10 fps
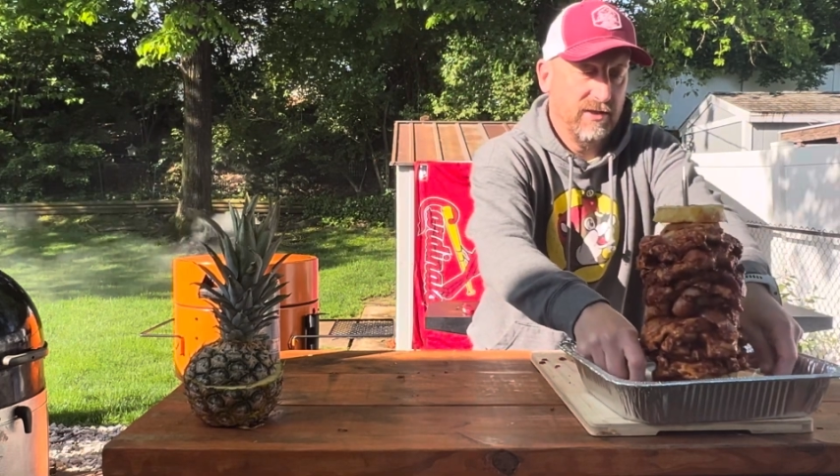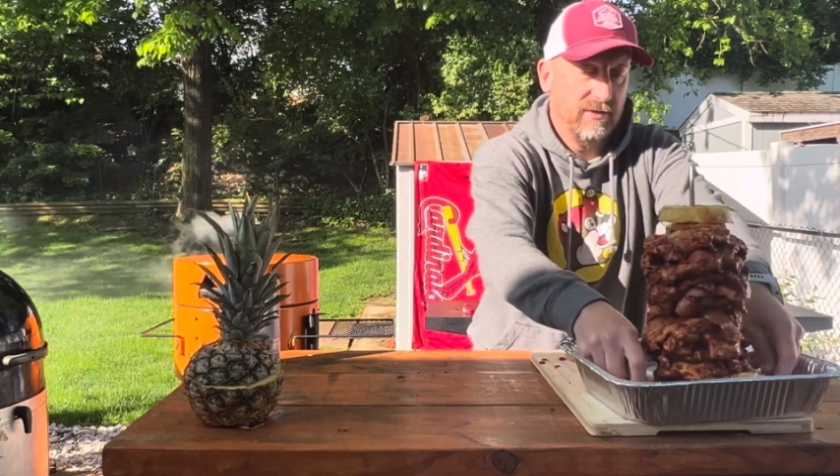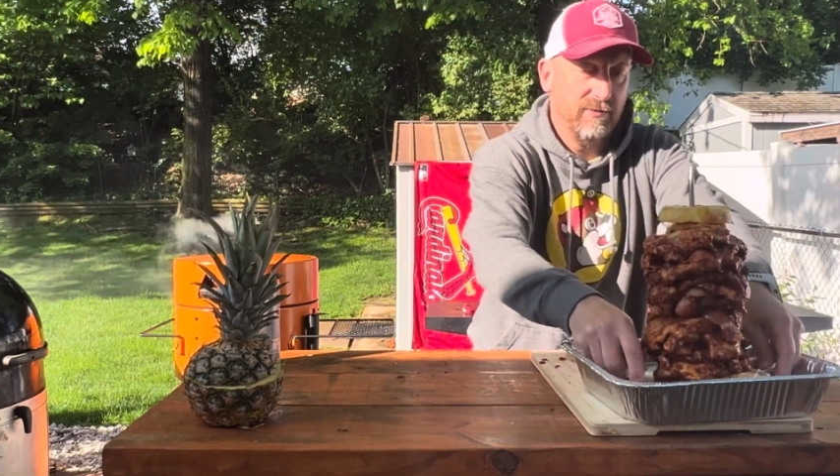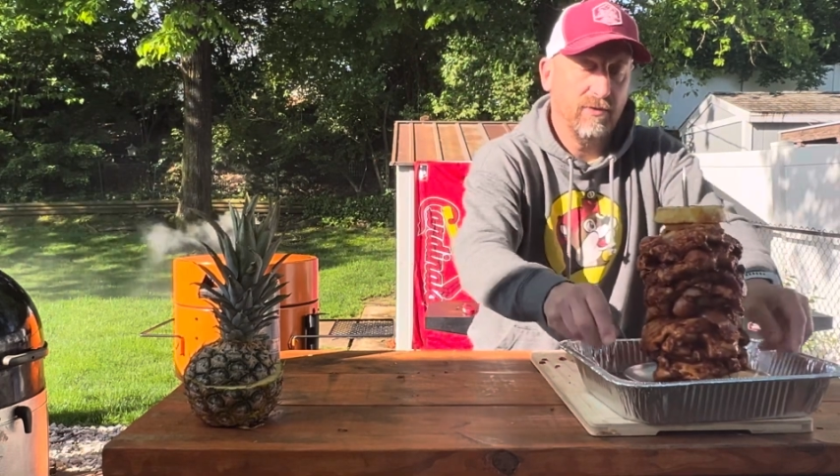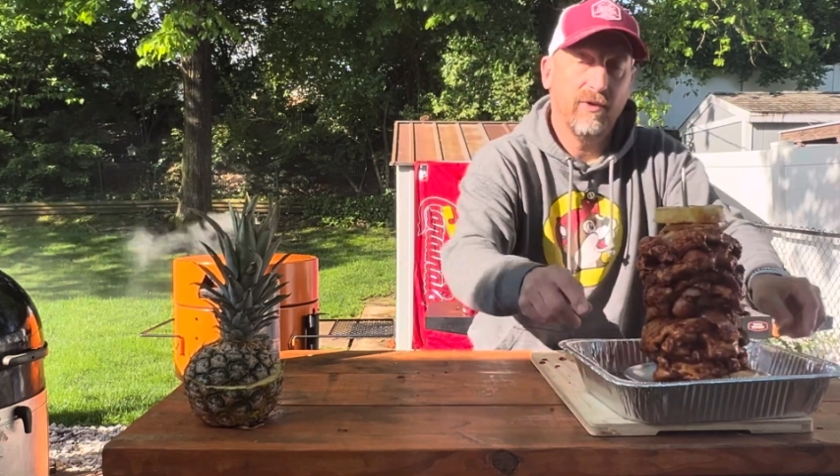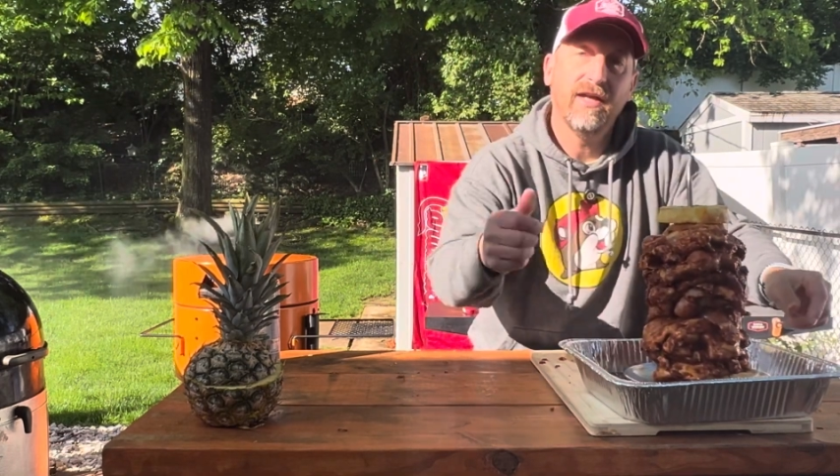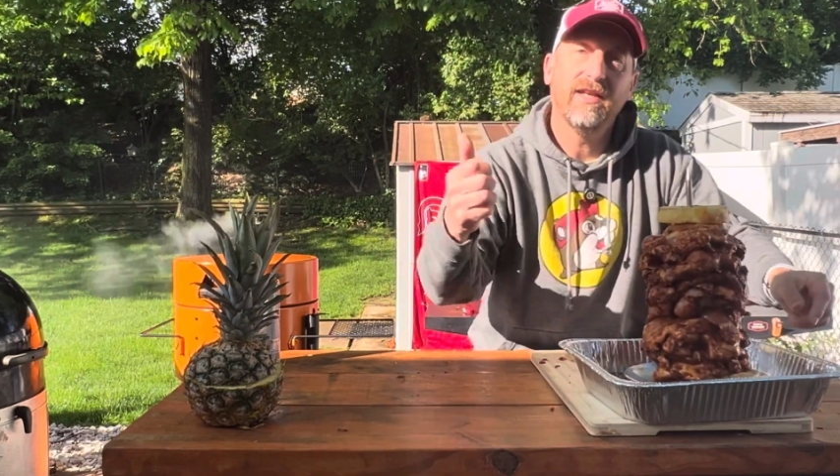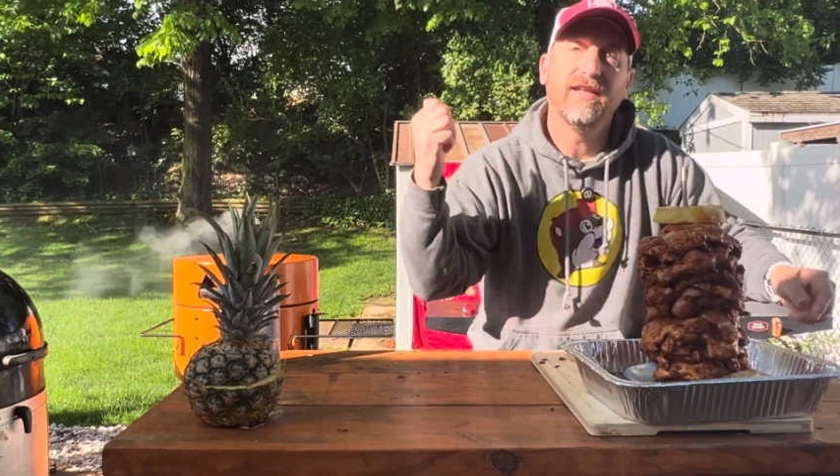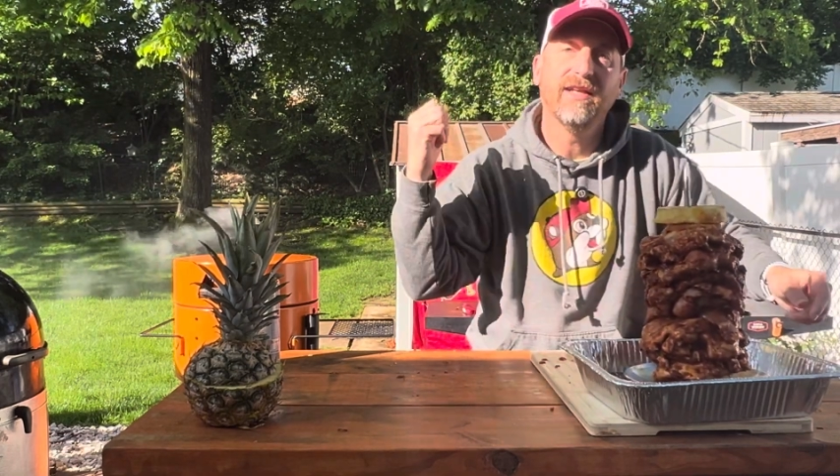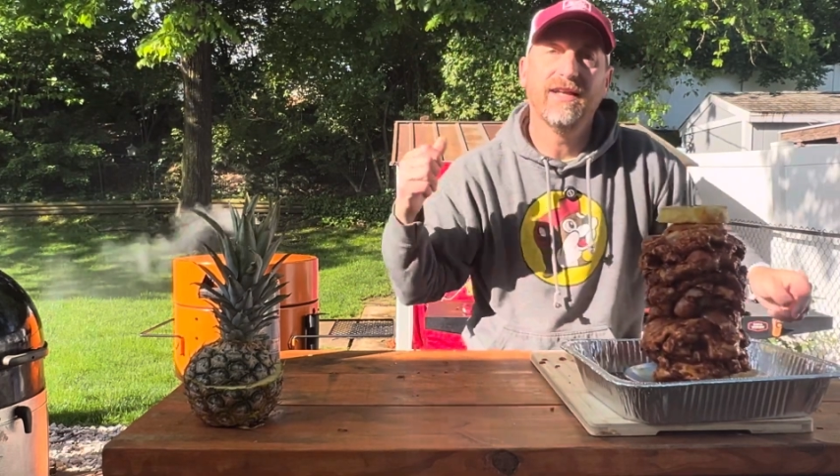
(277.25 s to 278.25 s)
I'm gonna go ahead
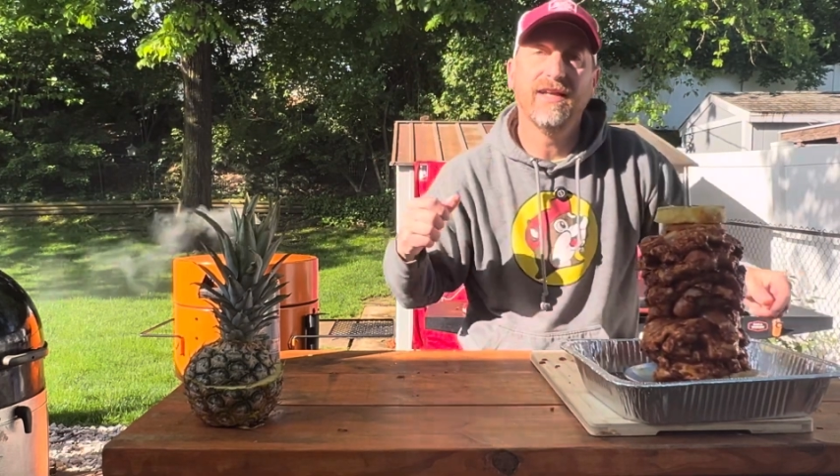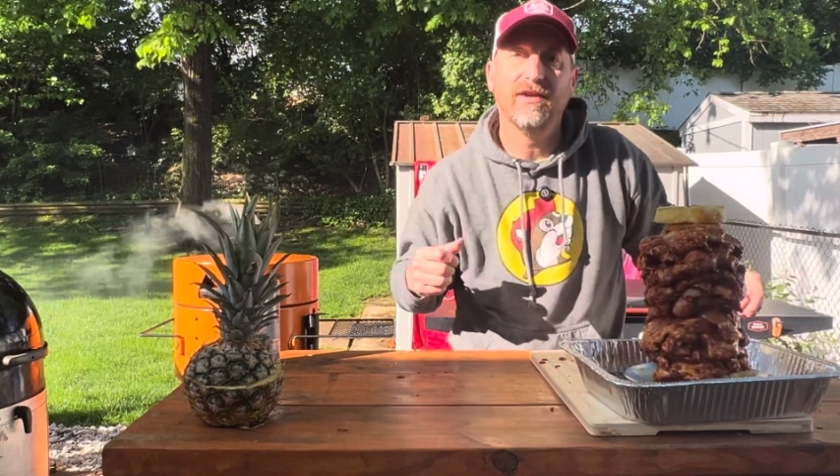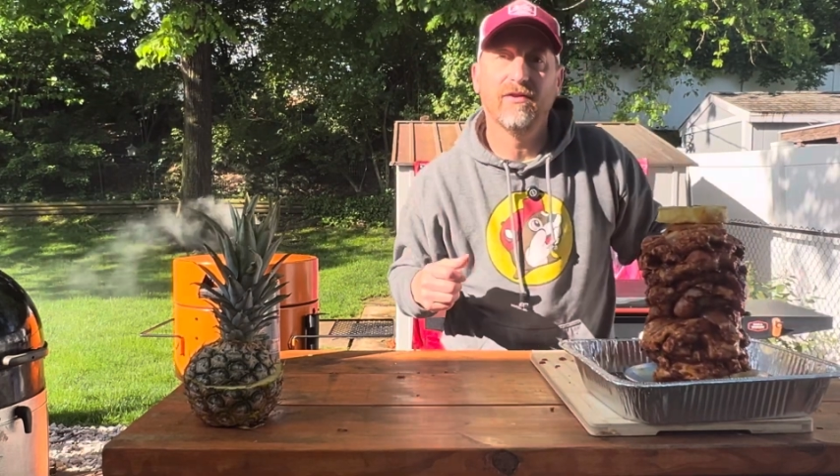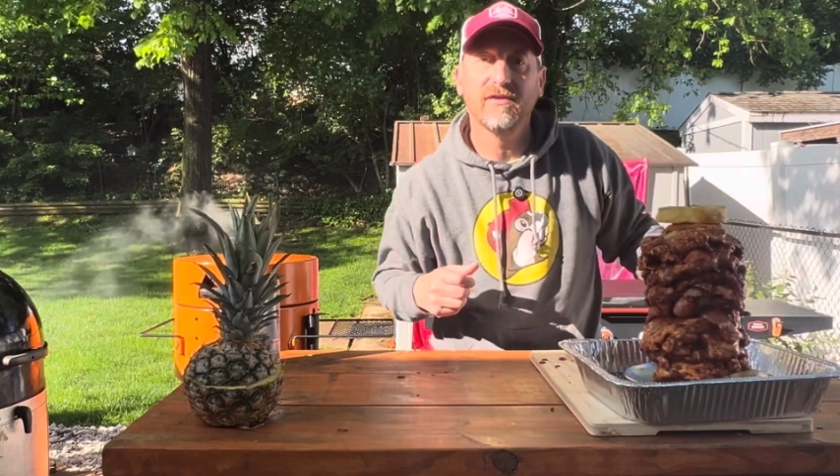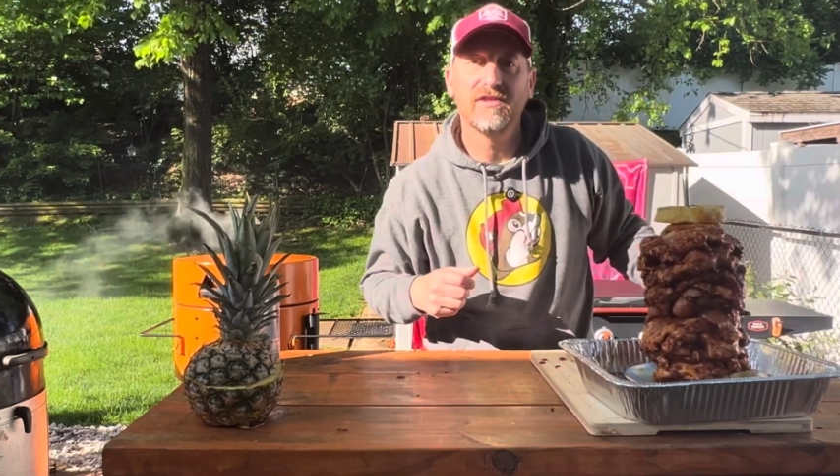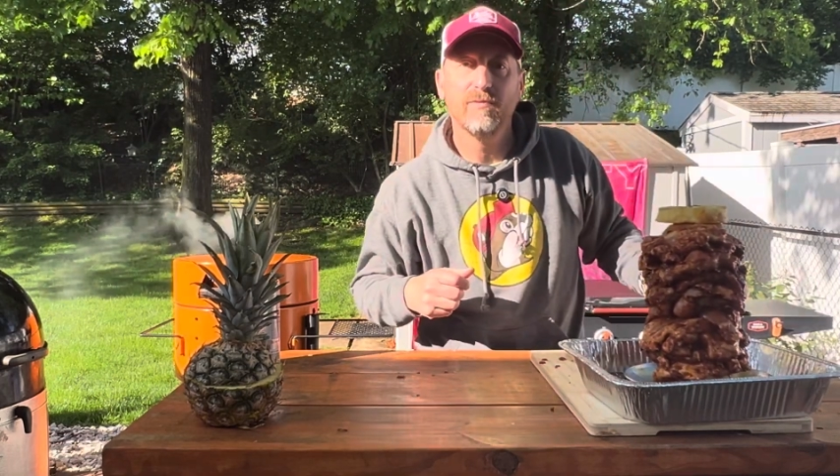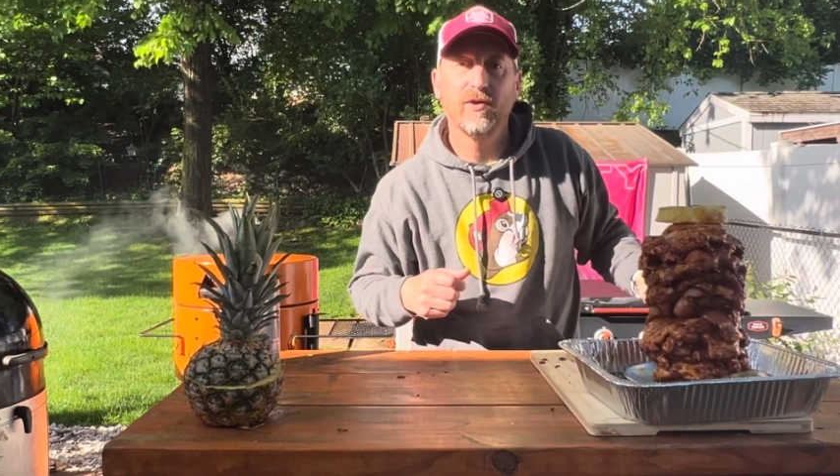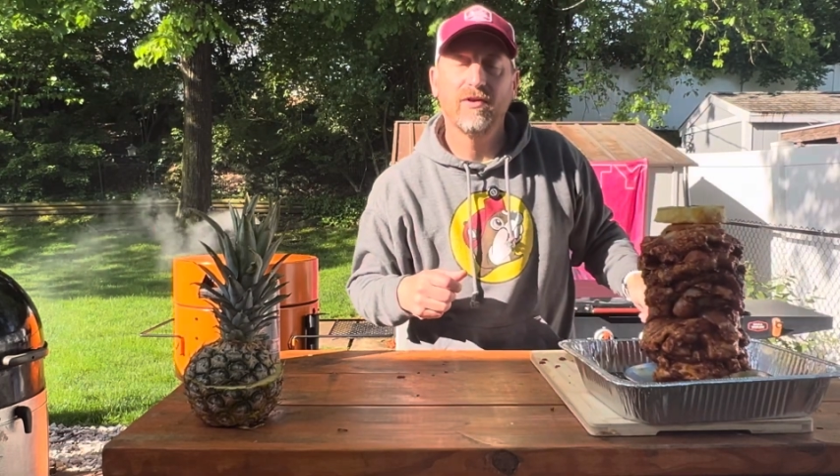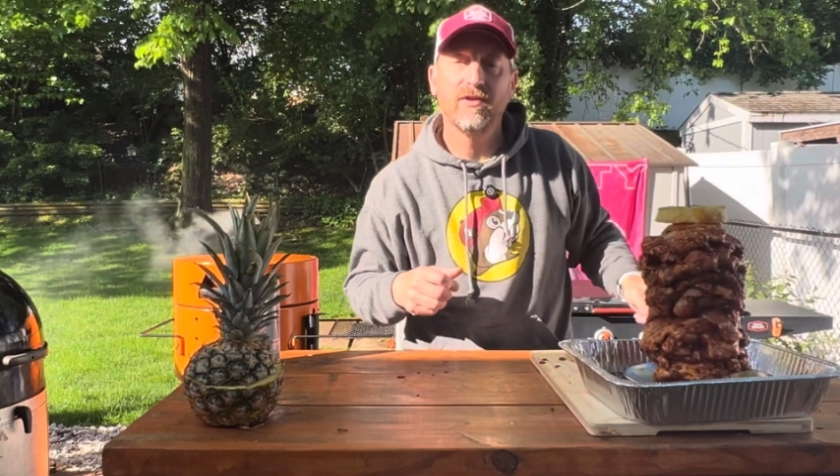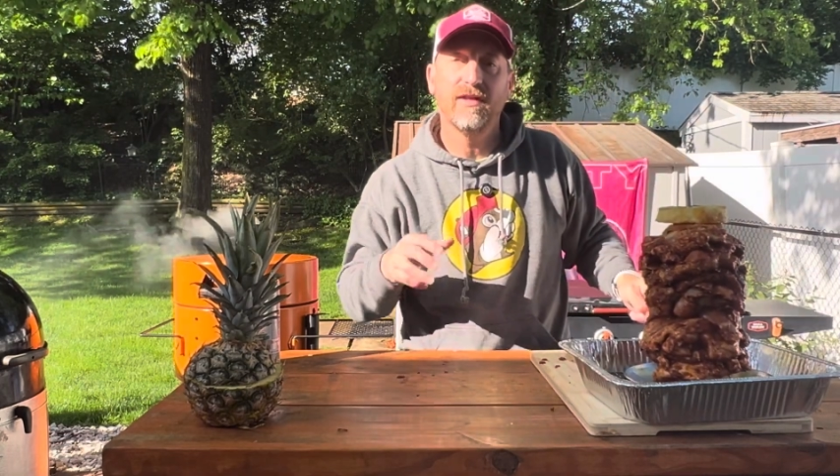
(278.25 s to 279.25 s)
and get it on the smoker.